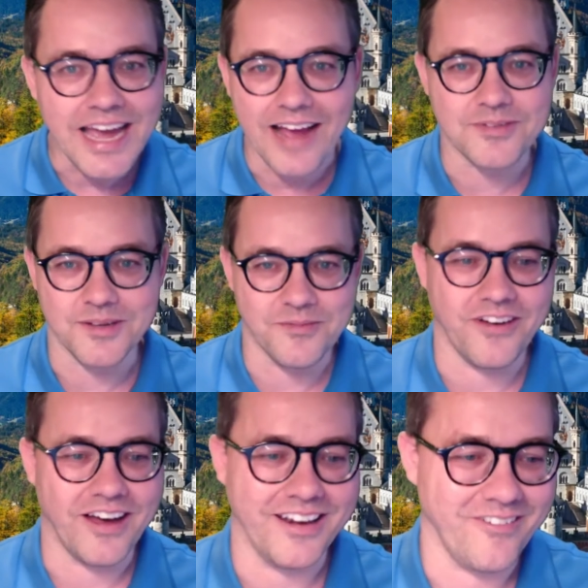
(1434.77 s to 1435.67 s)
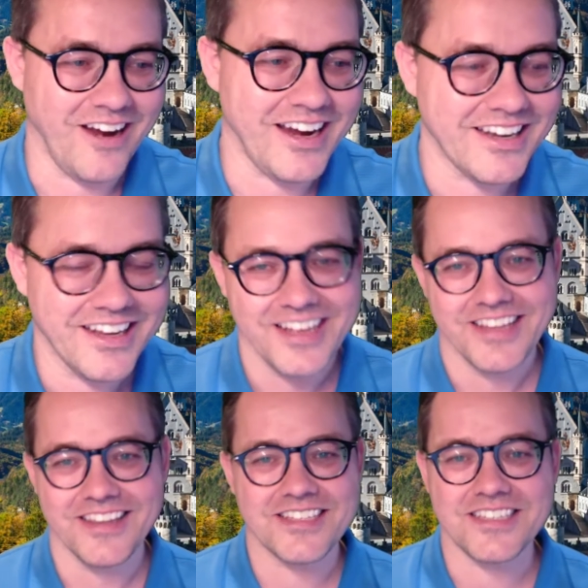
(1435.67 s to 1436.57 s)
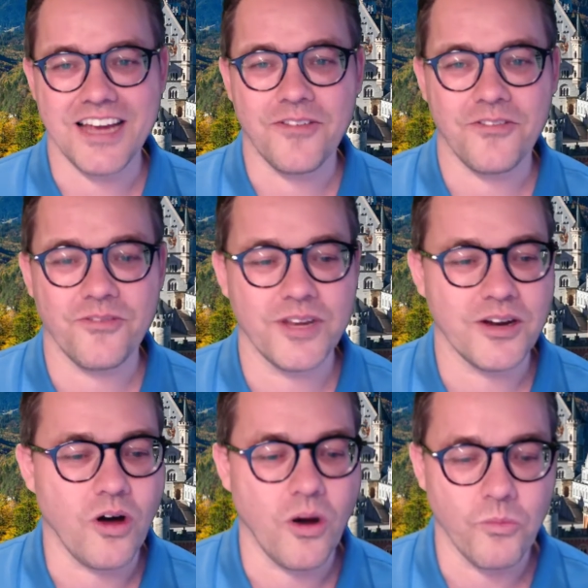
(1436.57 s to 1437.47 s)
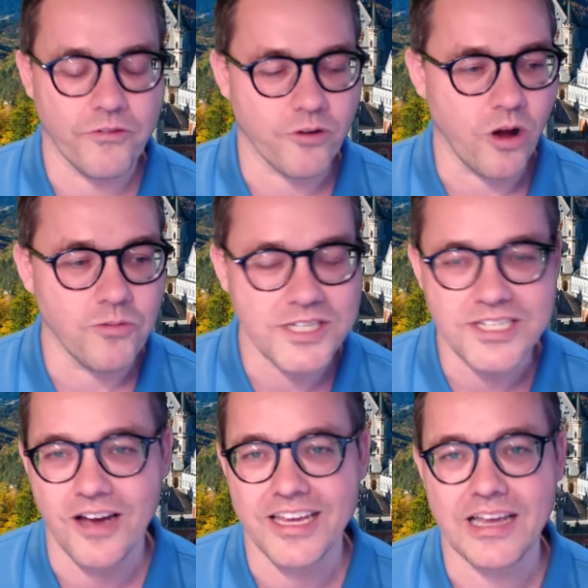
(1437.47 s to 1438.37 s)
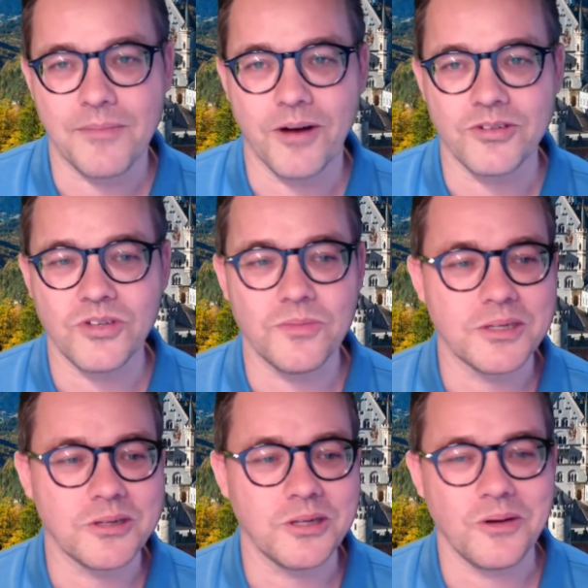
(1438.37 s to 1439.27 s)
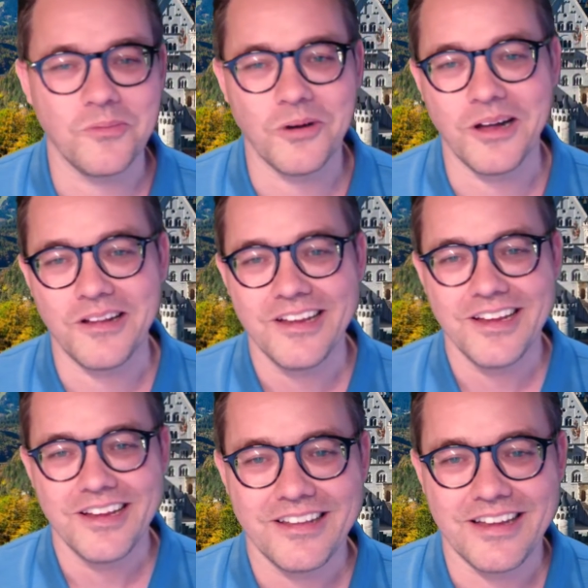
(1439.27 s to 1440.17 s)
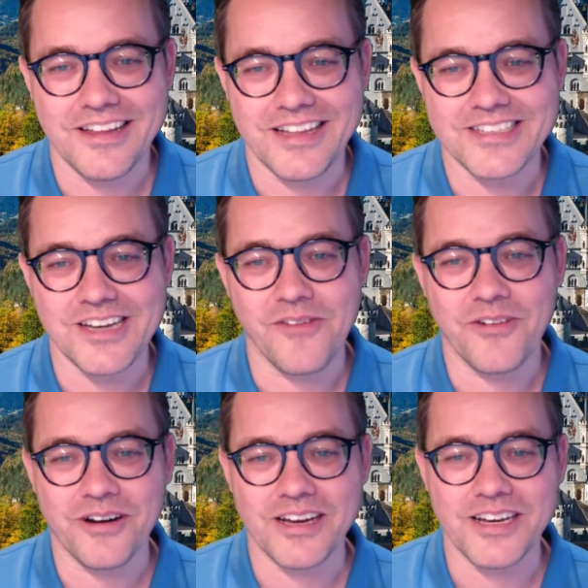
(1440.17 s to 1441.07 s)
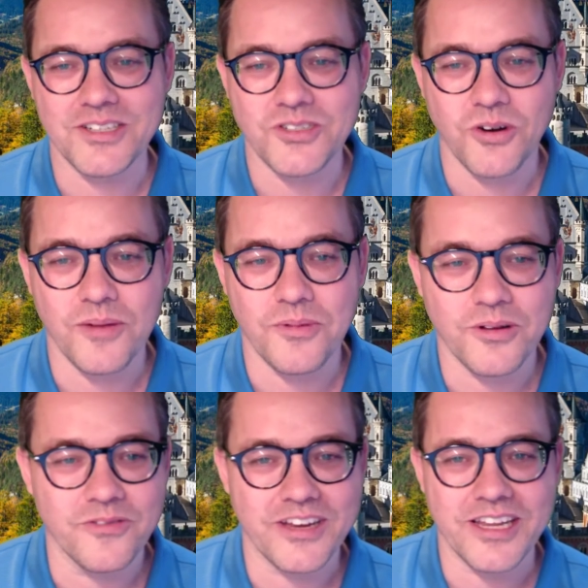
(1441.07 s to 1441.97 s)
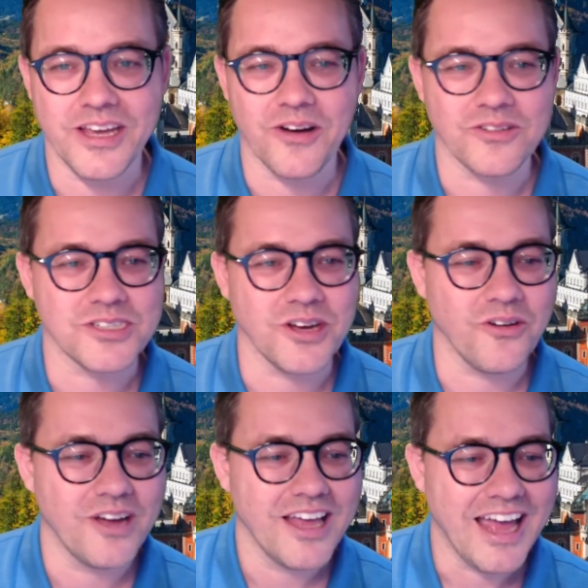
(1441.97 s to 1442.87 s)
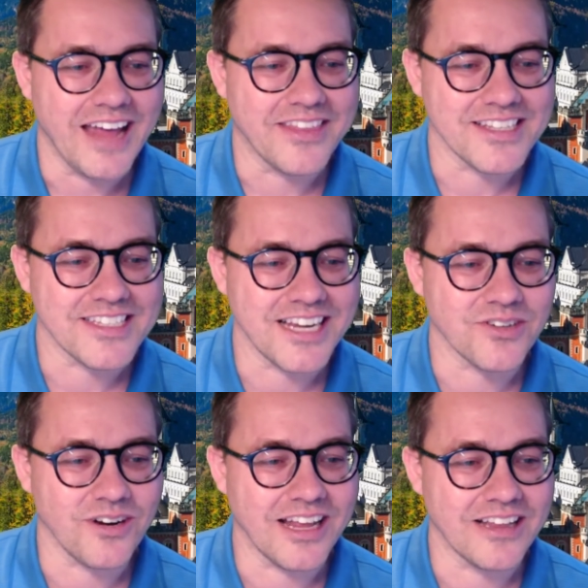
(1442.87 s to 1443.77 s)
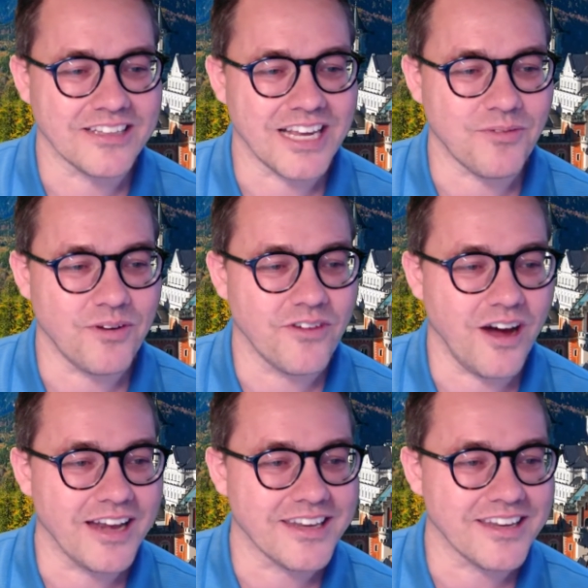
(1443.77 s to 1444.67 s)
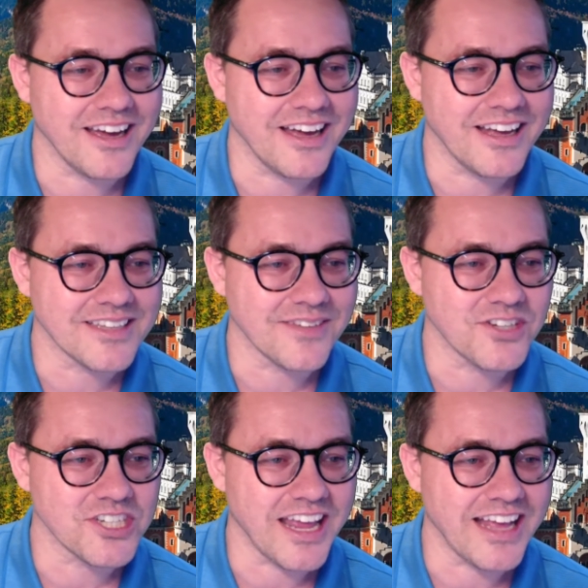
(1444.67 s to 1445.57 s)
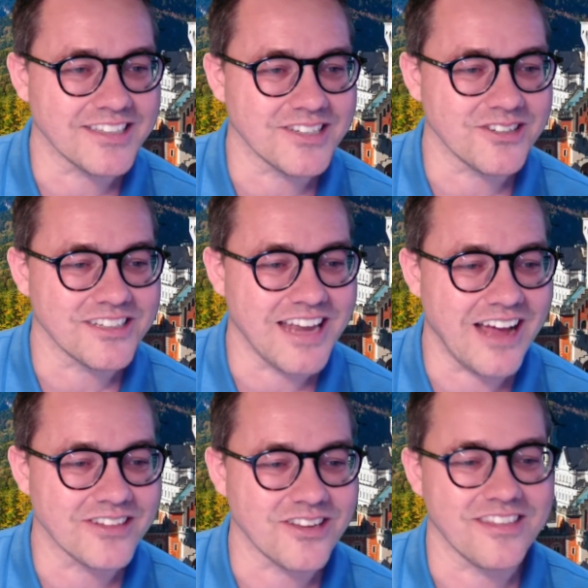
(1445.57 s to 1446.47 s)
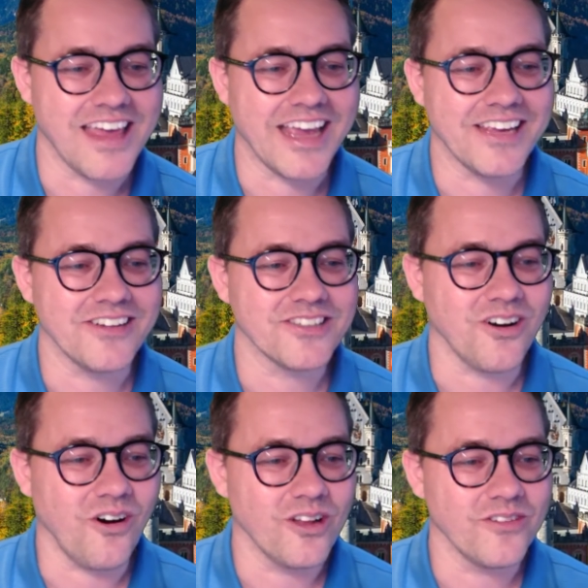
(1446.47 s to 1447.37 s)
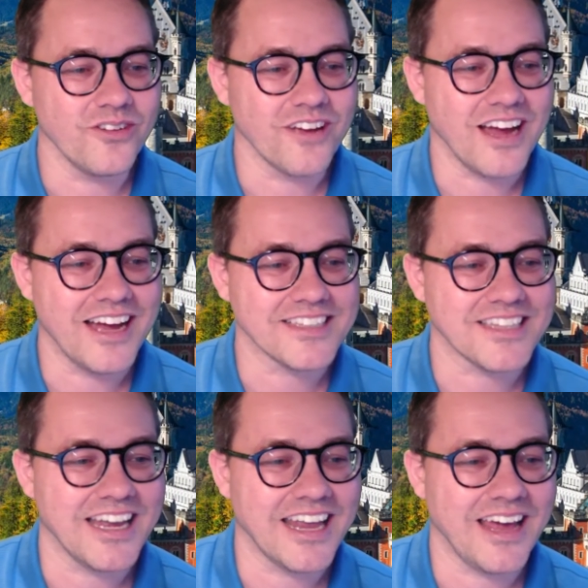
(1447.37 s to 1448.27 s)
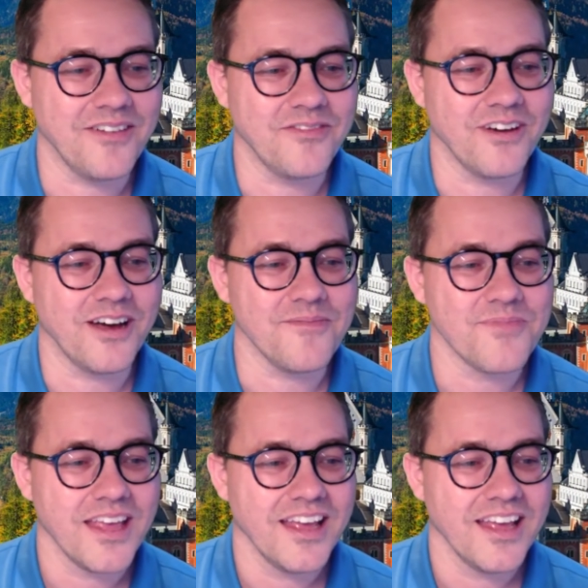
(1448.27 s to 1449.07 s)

to have some fun, right? This stuff, you know, if we're always talking about doom and gloom, well, uh, it's not very an enjoyable video. So at this stage, I want to, it looks like we've got uh, sufficient answers now. So thank you to all of you guys that have, um,